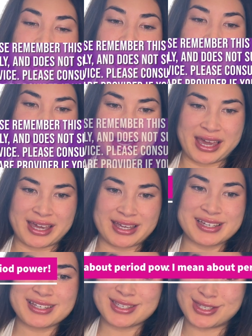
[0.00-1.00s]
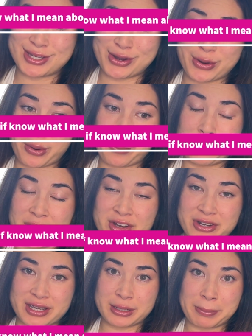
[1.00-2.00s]
Okay, so
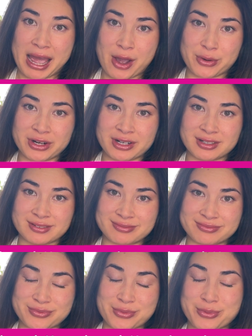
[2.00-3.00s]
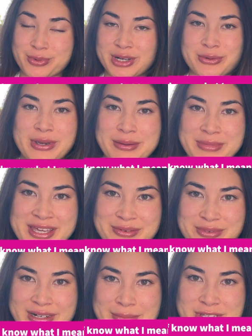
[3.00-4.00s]
period power. What do I mean
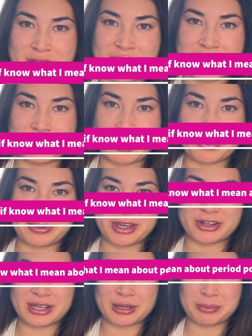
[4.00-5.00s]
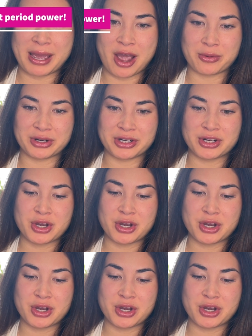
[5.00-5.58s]
when I'm talking about period power?